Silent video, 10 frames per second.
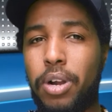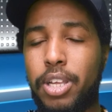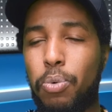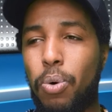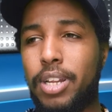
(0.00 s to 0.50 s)
They
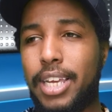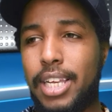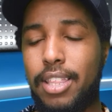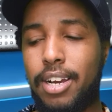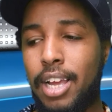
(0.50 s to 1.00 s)
want
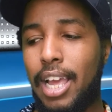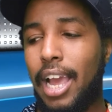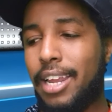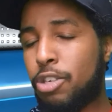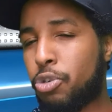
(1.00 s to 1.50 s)
either
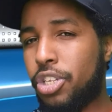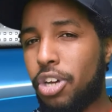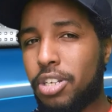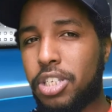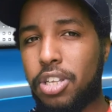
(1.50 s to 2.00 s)
an extra
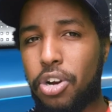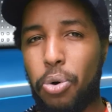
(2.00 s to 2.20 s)
youngster